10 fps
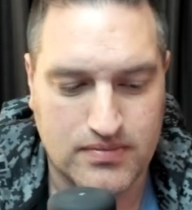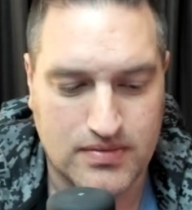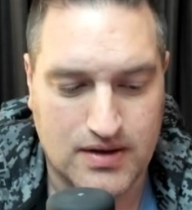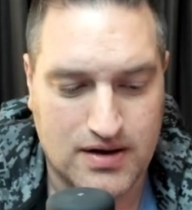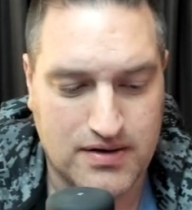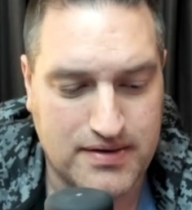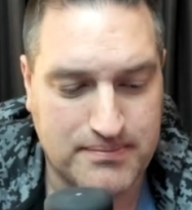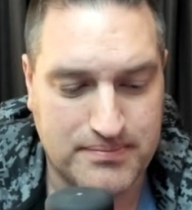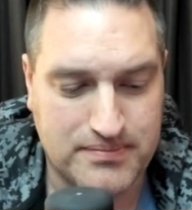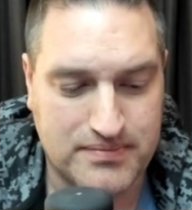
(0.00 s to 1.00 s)
Alright.
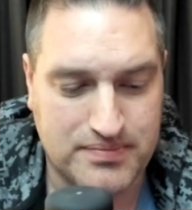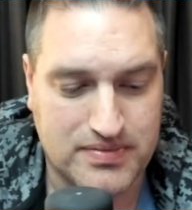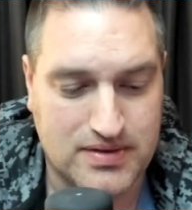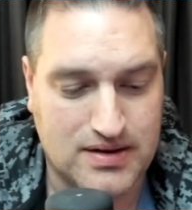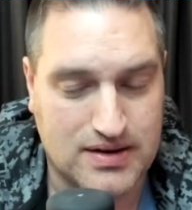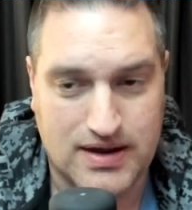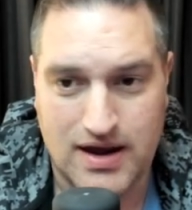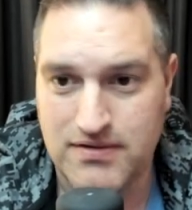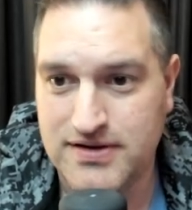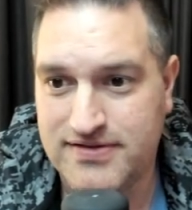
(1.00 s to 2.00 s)

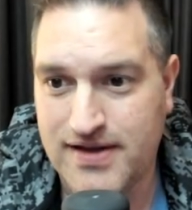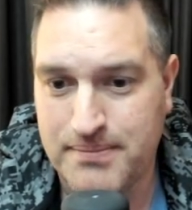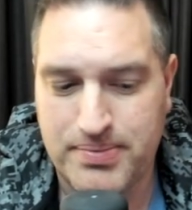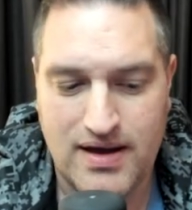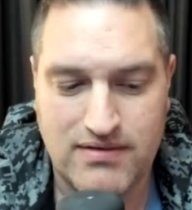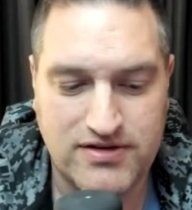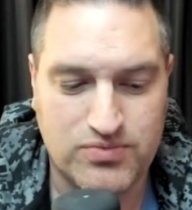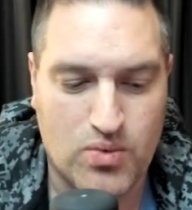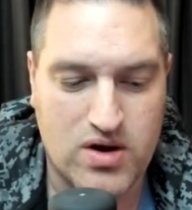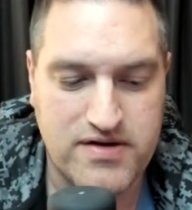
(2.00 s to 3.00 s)
Guaranteed step. At
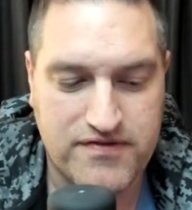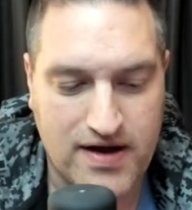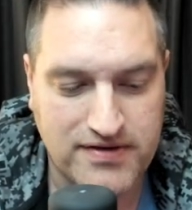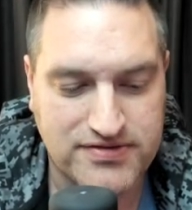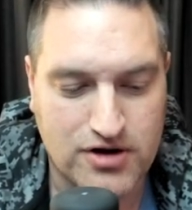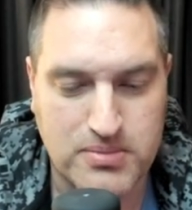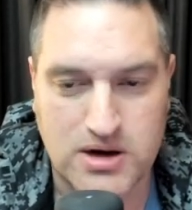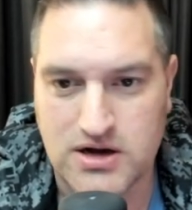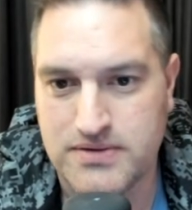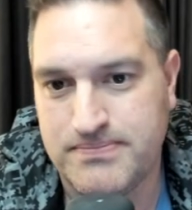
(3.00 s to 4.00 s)
least 1 5-star mod.